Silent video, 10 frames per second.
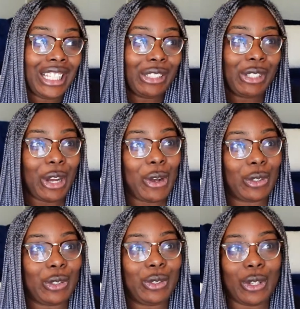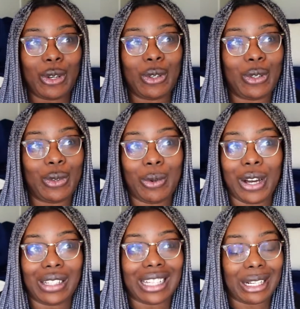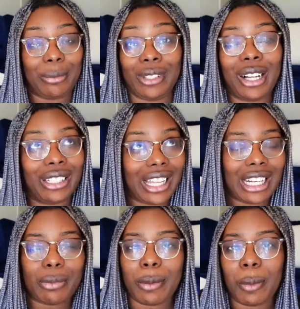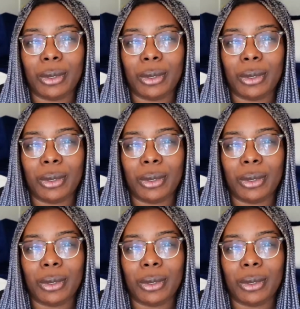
you know, you know a lot of, not a lot of people,